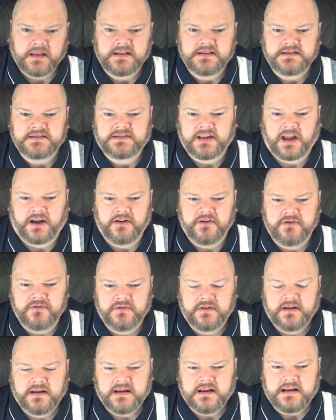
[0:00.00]

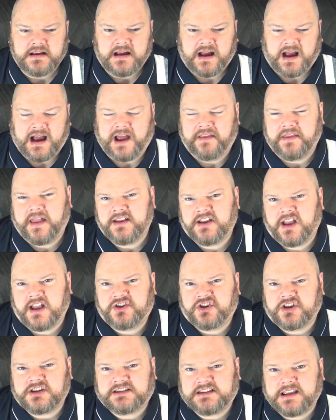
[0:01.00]
so and it, it
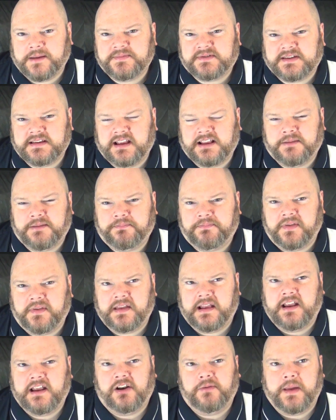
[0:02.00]
just seems a little
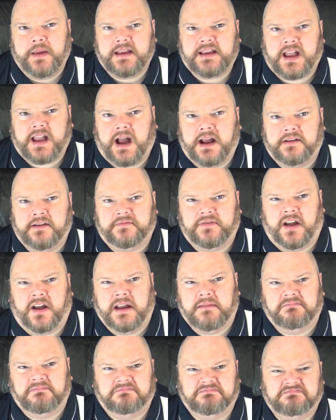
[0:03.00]
a little bit kind of
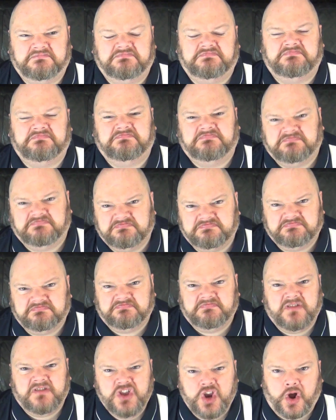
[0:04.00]
like
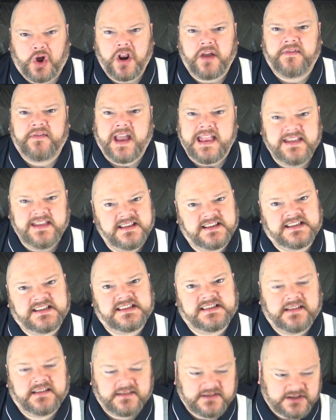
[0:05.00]

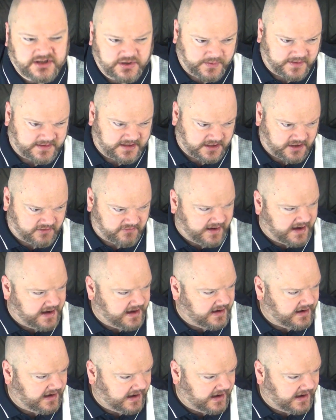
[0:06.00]
non-events to a degree.